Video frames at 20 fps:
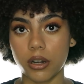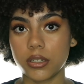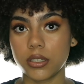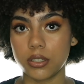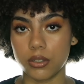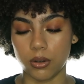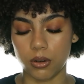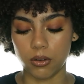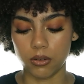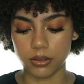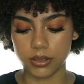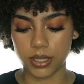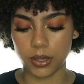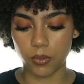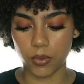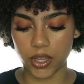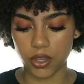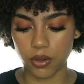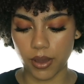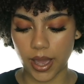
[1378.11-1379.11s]
circles than
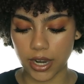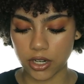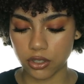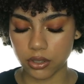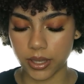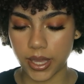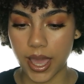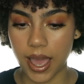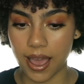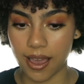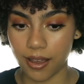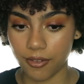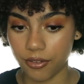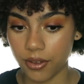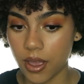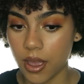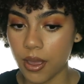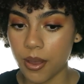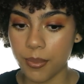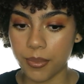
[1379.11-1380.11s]
what you actually have,
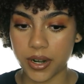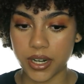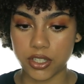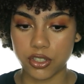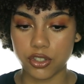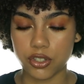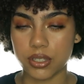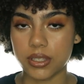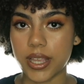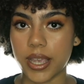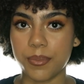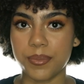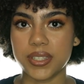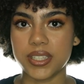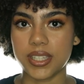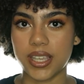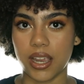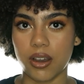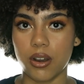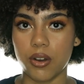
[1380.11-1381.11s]
but it's just like
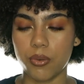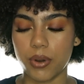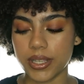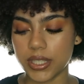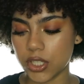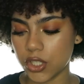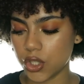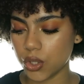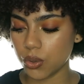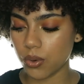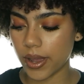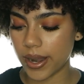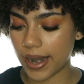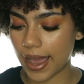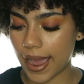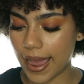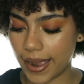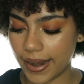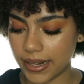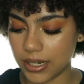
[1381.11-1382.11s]
mascara residue, and
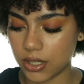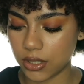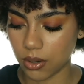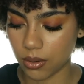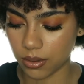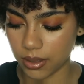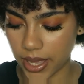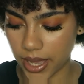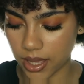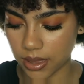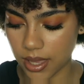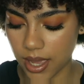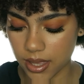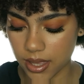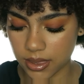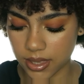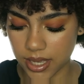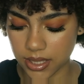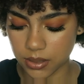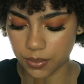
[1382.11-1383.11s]
I don't like
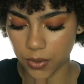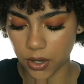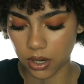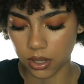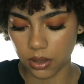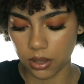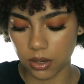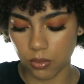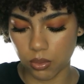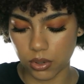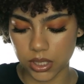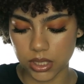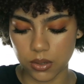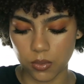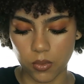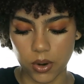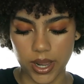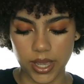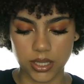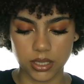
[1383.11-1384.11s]
And that's part of the reason
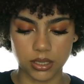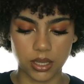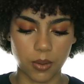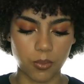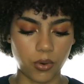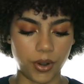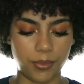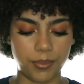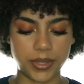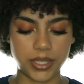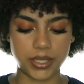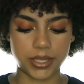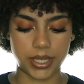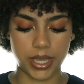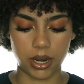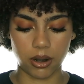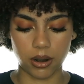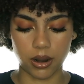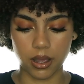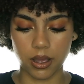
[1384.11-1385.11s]
why I stopped wearing
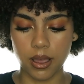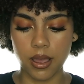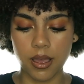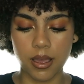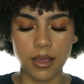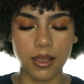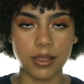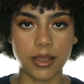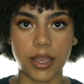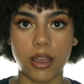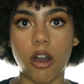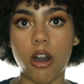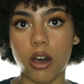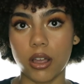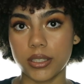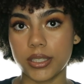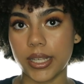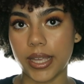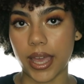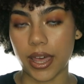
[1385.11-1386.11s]
mascara like
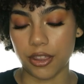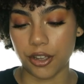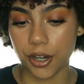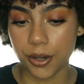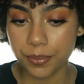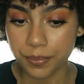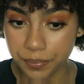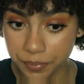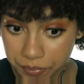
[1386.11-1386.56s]
altogether.